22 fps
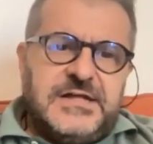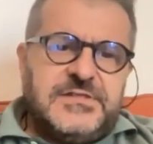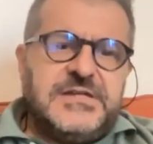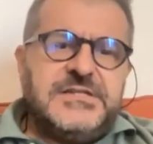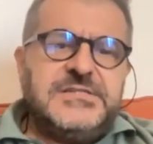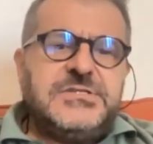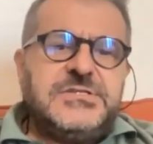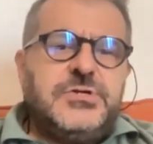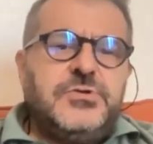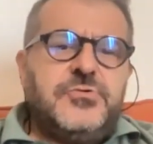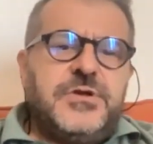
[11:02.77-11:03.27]
At
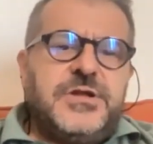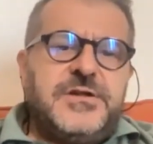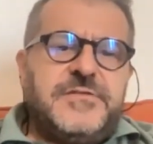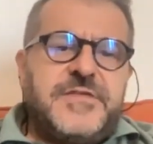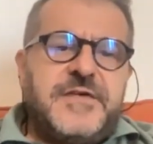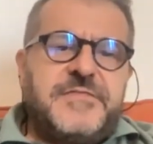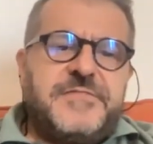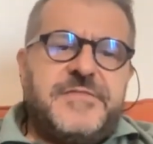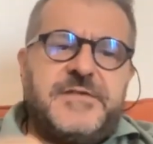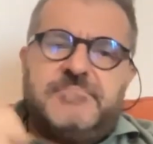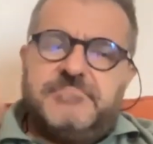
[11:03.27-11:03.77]
least you
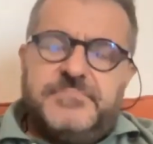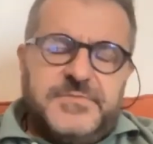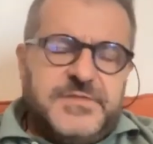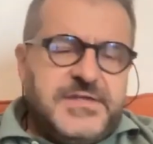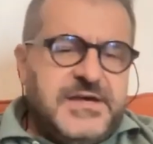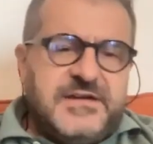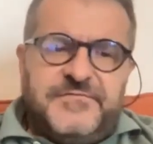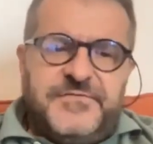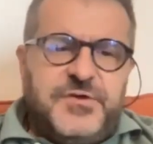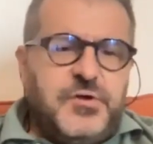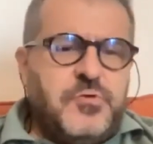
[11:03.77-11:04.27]
learn that
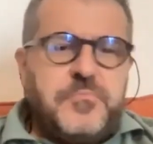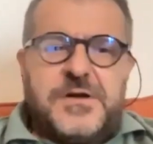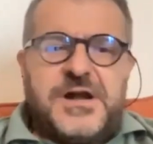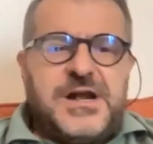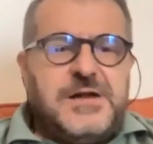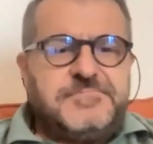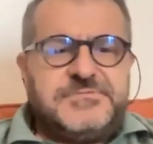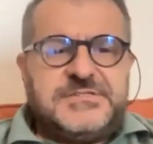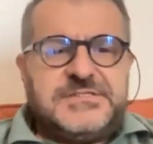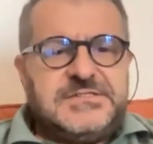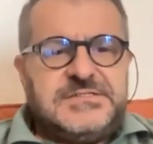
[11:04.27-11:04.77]
their view
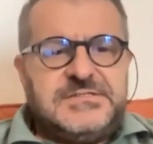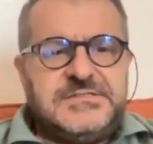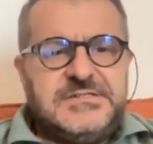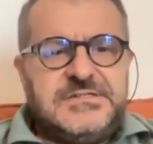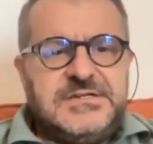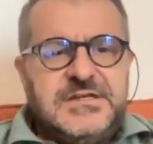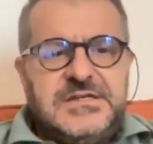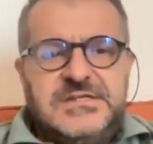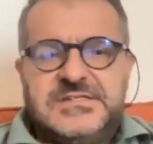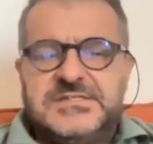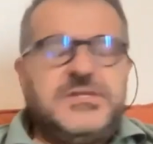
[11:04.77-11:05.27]
perhaps
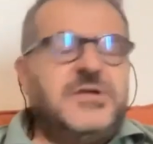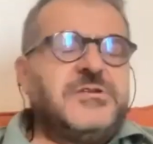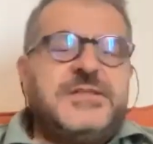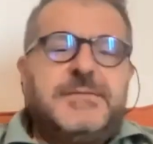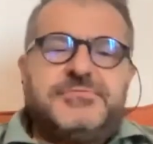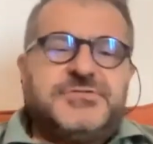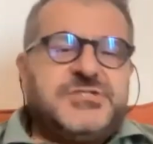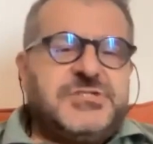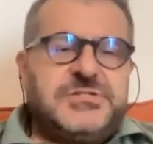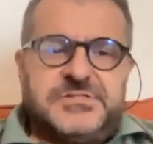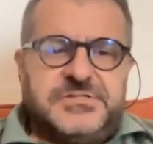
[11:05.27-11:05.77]
is not
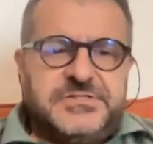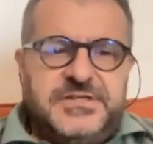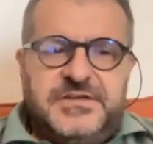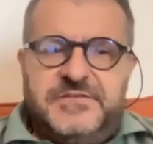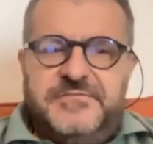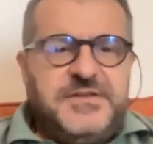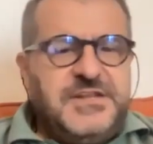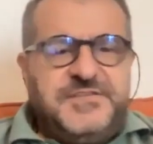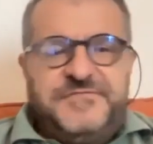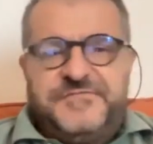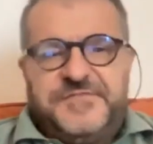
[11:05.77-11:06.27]
absurd,
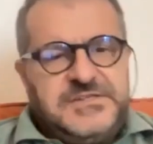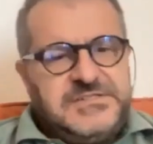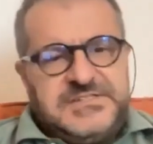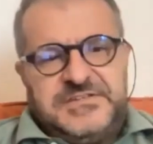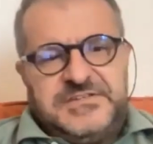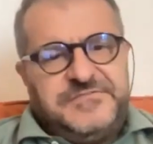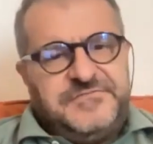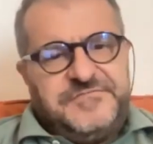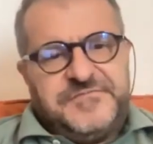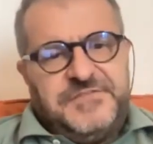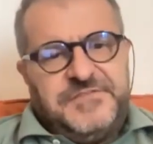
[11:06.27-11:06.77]
even if
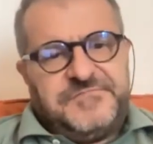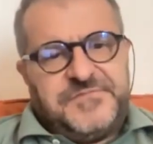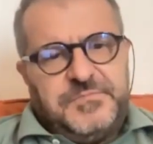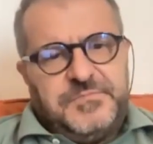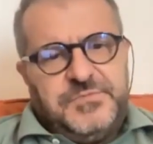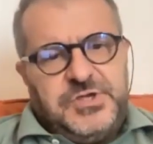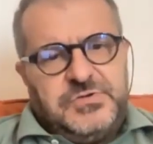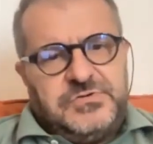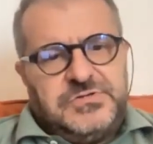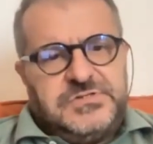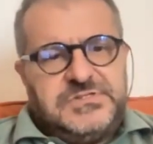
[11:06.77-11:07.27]
it's different
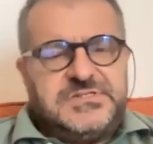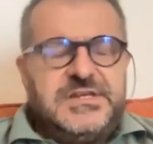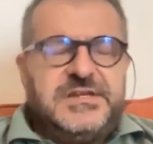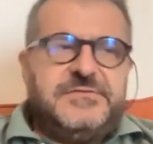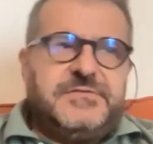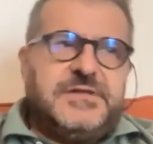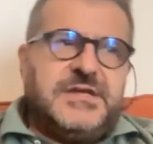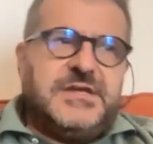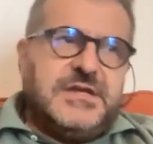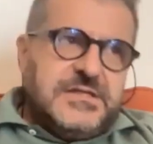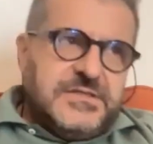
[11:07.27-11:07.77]
from yours.
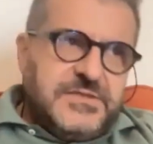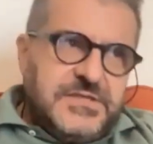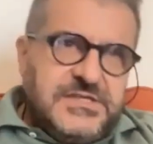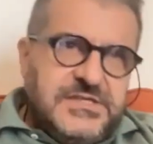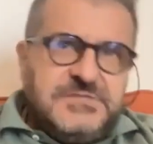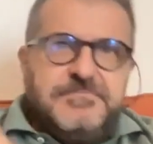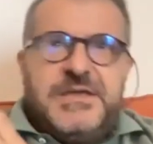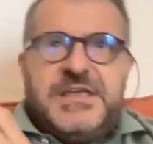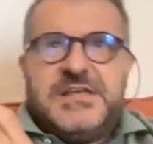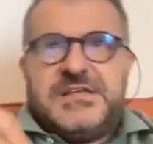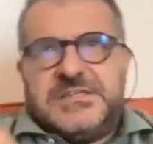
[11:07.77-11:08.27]
And
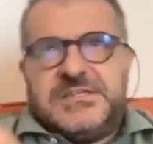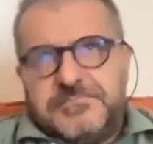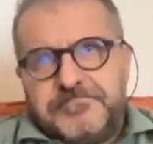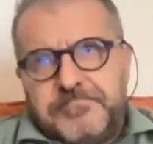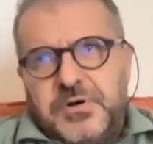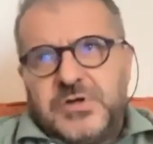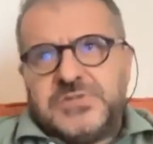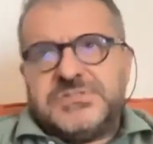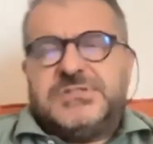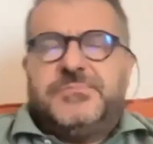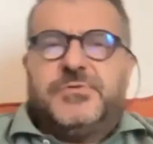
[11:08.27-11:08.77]
this makes
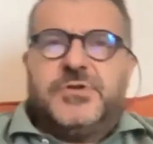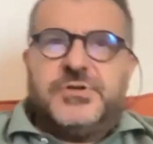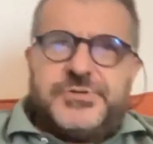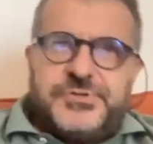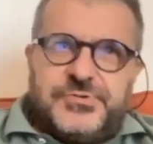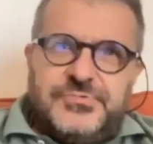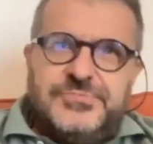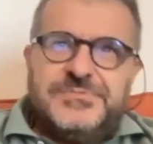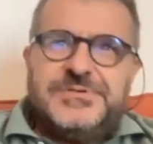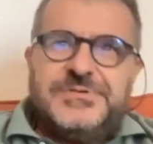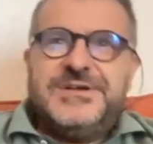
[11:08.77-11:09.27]
it possible
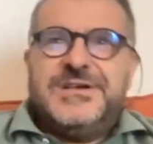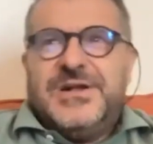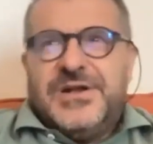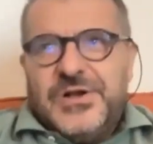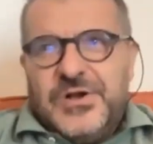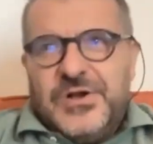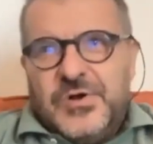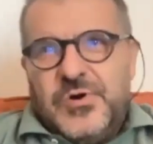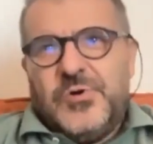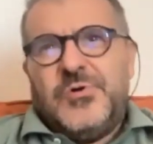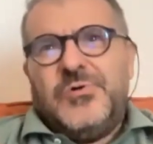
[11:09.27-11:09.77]
to
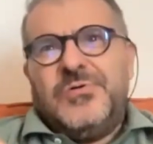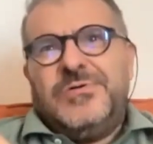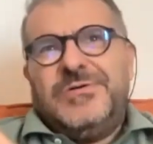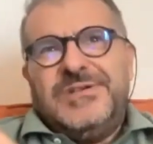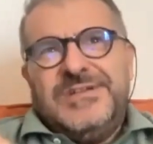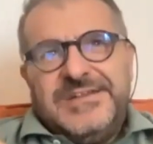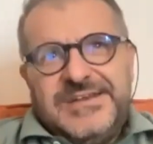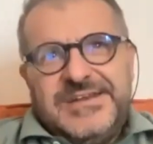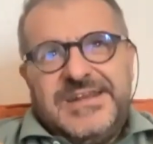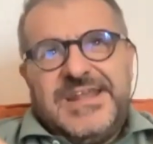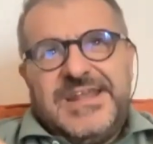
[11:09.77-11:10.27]
go
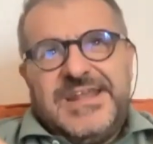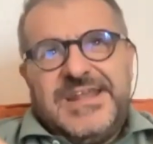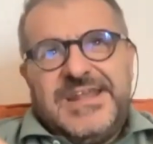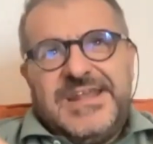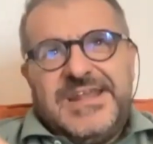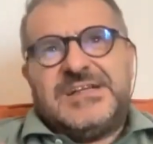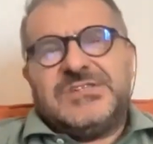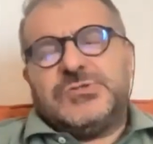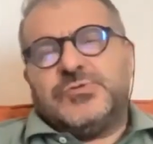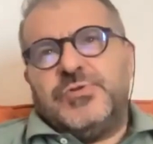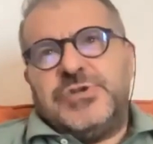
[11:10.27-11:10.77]

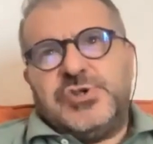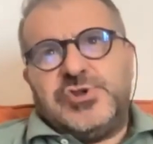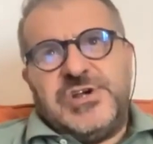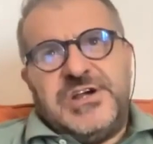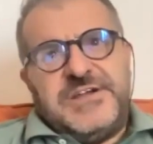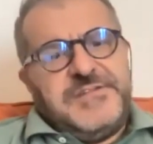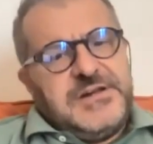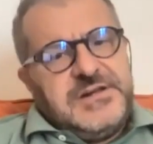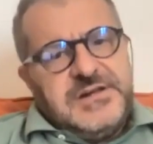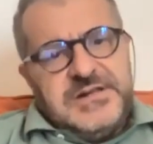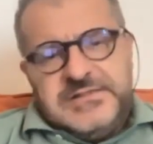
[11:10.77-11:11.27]
next to
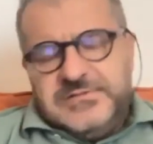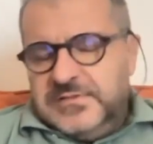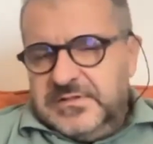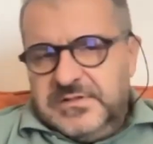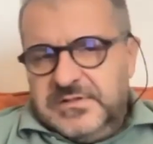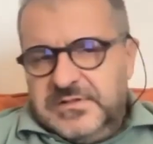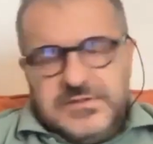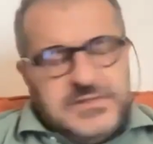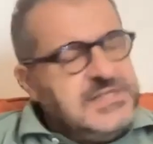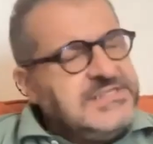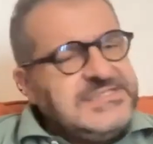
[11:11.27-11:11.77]
each other
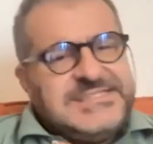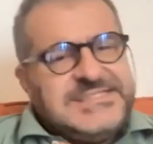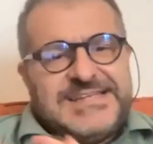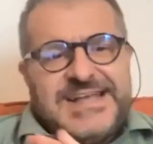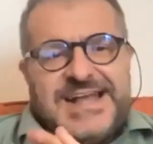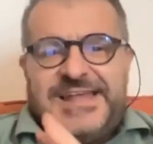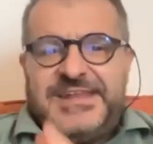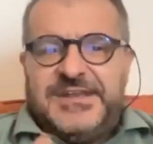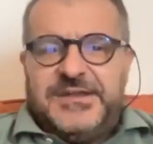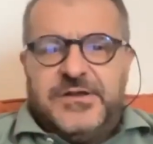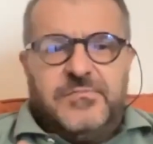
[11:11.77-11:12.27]
this
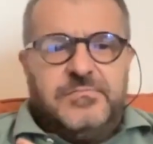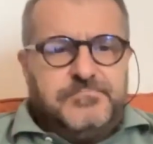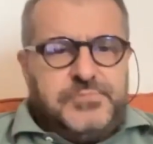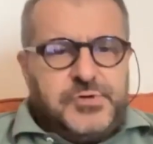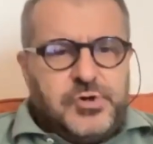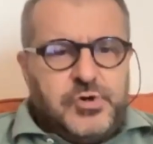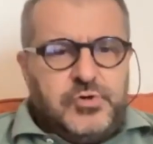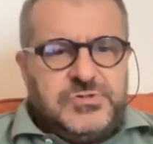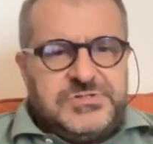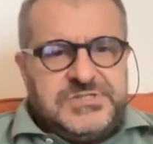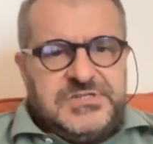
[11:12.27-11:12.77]
kind of
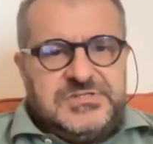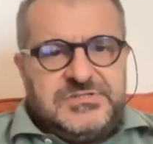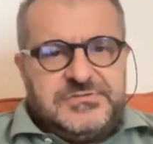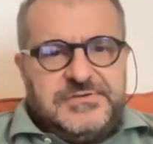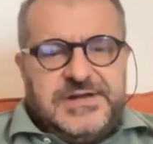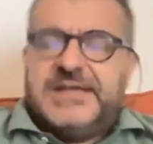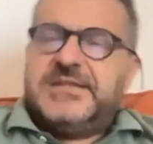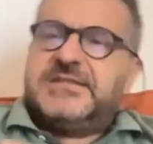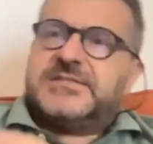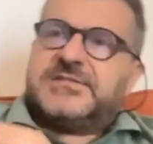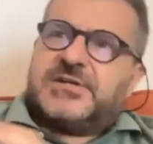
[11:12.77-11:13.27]

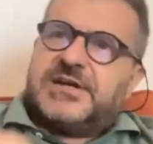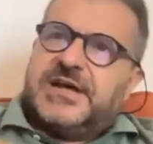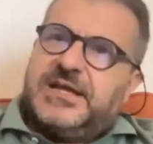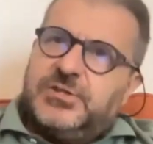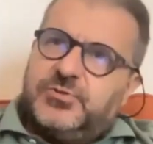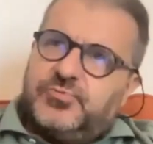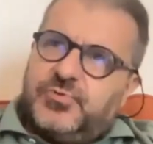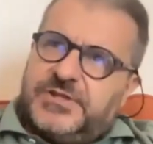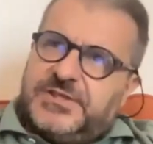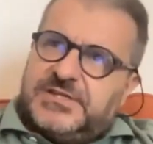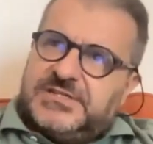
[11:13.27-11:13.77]
process, right?
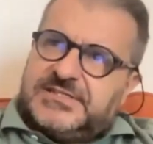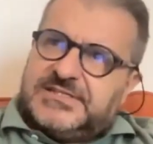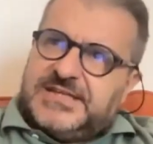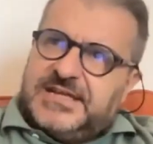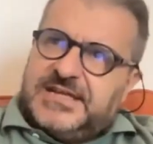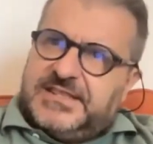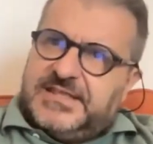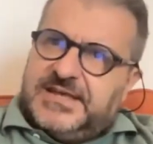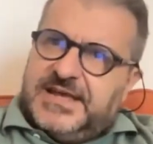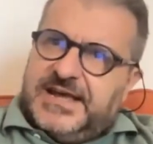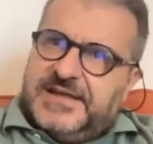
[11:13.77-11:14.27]
Trying to
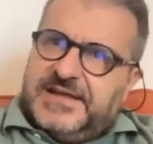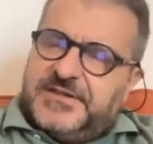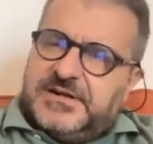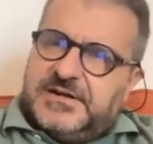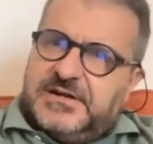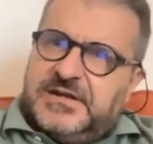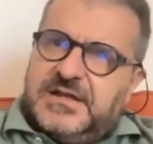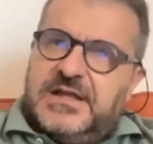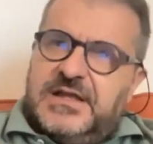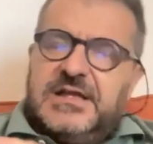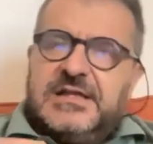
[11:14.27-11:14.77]
understand the
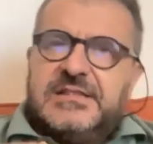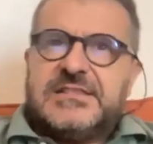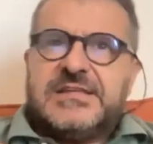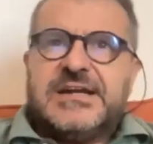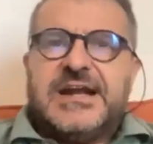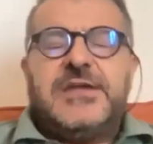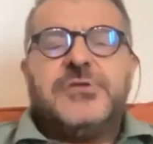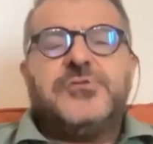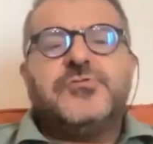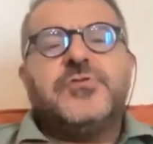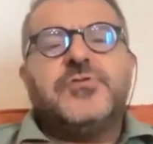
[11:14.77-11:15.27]
other,
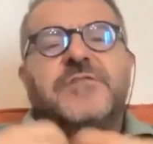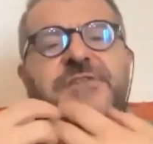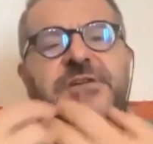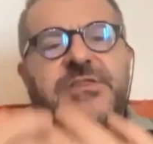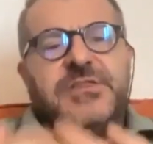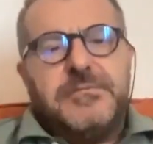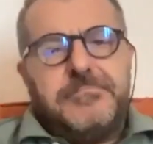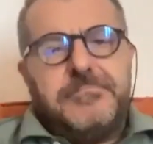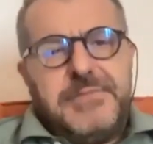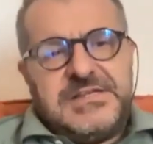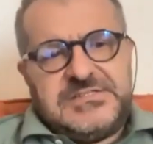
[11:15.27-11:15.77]
trying to offer
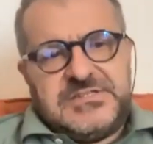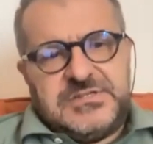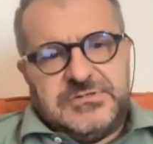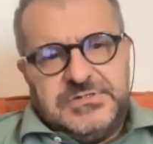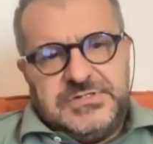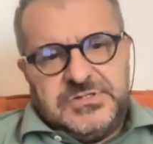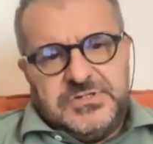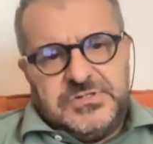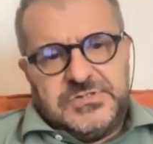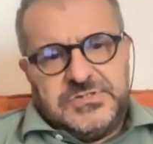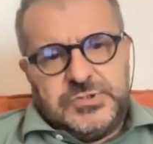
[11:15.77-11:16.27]
the best
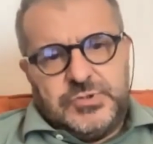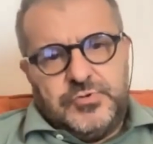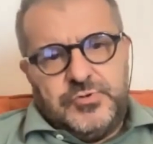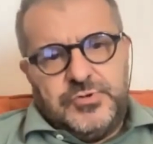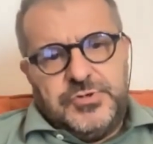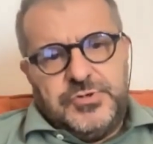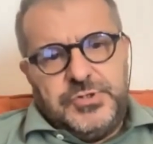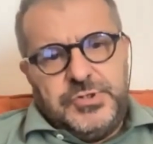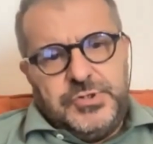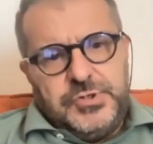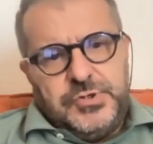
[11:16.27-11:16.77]
reasons
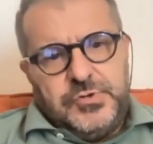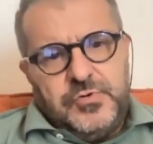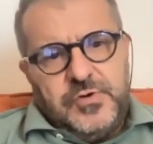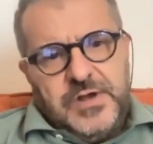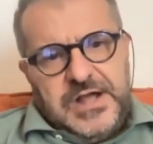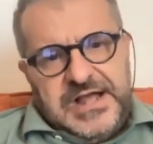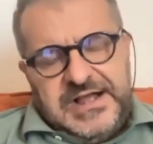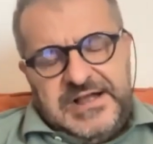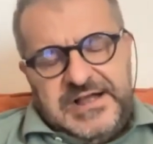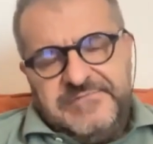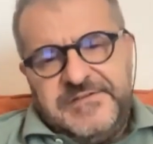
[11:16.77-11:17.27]
to
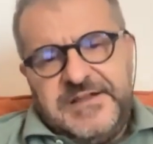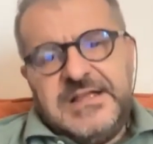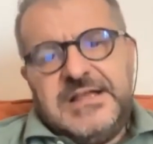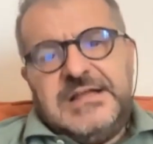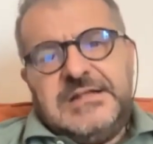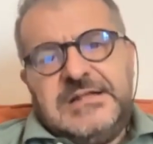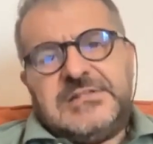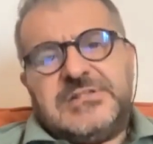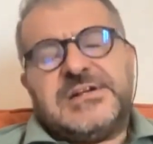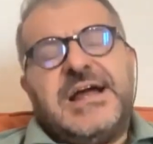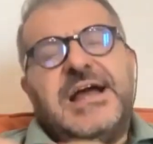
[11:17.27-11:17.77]
you have,
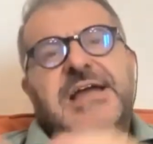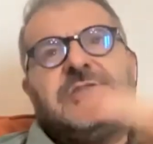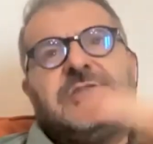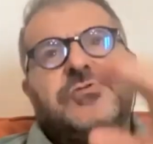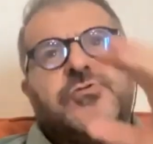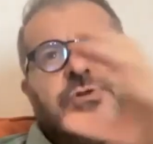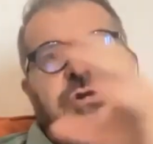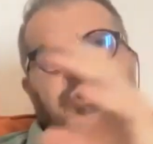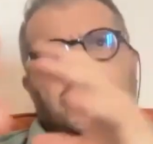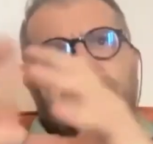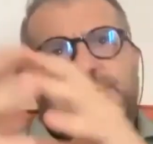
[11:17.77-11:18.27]

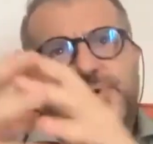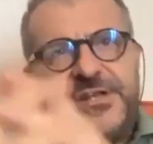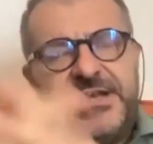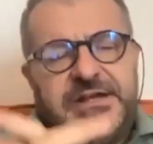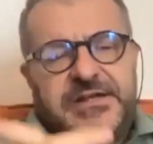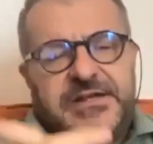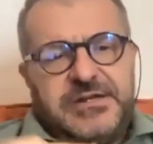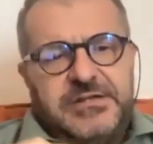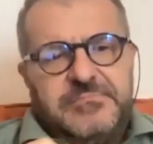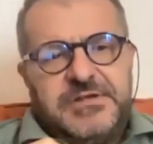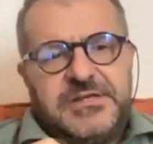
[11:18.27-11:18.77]
trying to reach
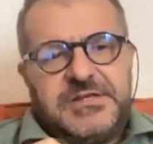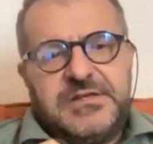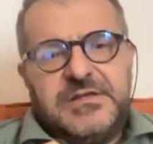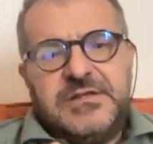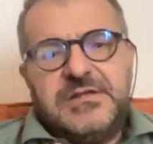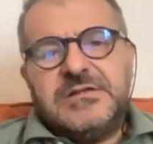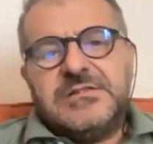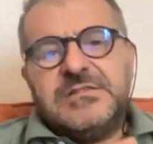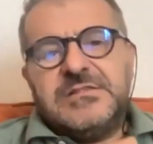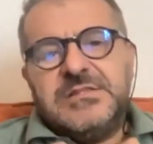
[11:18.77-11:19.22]
an agreement.